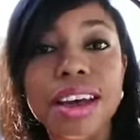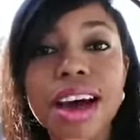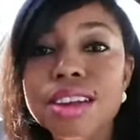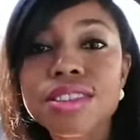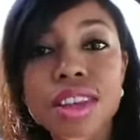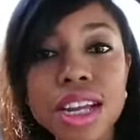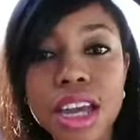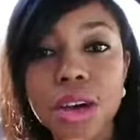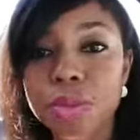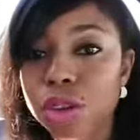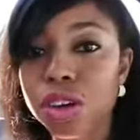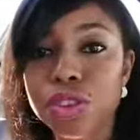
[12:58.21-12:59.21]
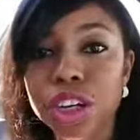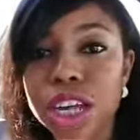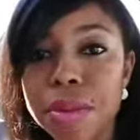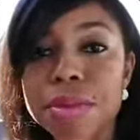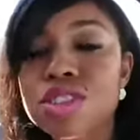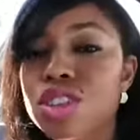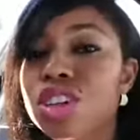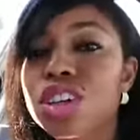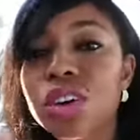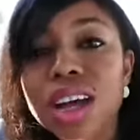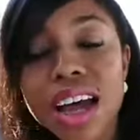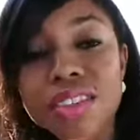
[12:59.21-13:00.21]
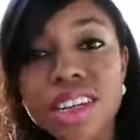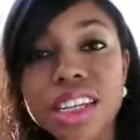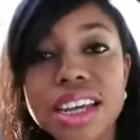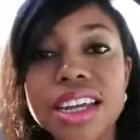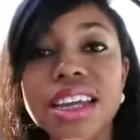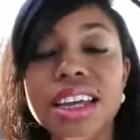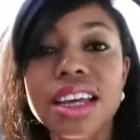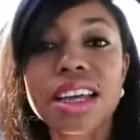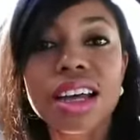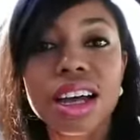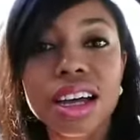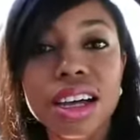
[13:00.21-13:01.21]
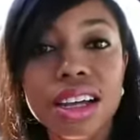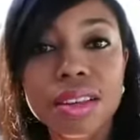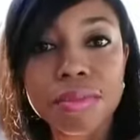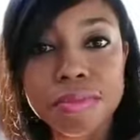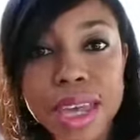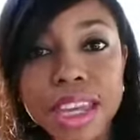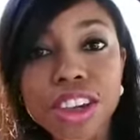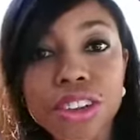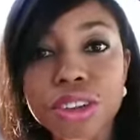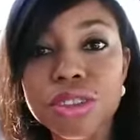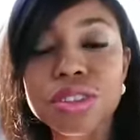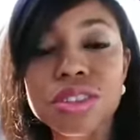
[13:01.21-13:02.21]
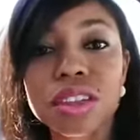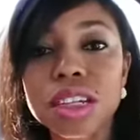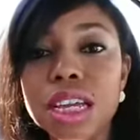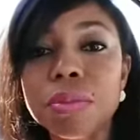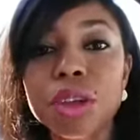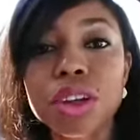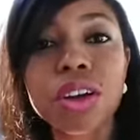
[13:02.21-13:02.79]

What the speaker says: God is going to help you overcome it. So you don't have to let it make you lose sleep.